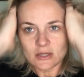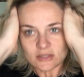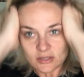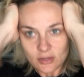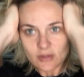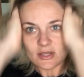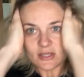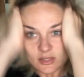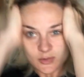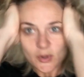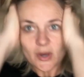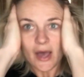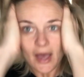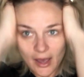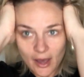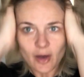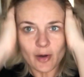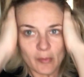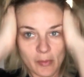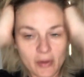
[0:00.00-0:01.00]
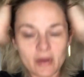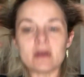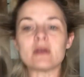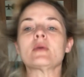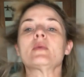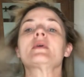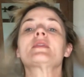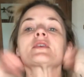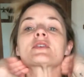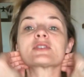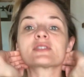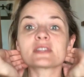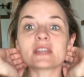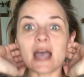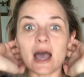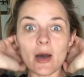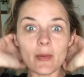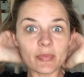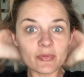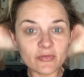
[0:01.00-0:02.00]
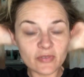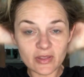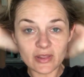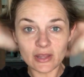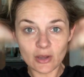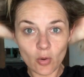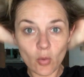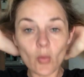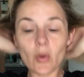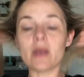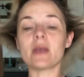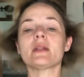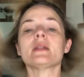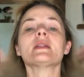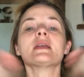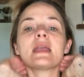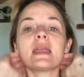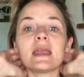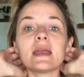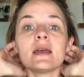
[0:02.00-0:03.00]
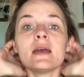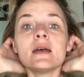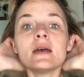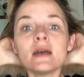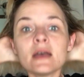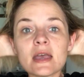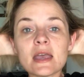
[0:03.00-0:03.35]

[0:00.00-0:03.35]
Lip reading: So this will help with your scalp feeling oily.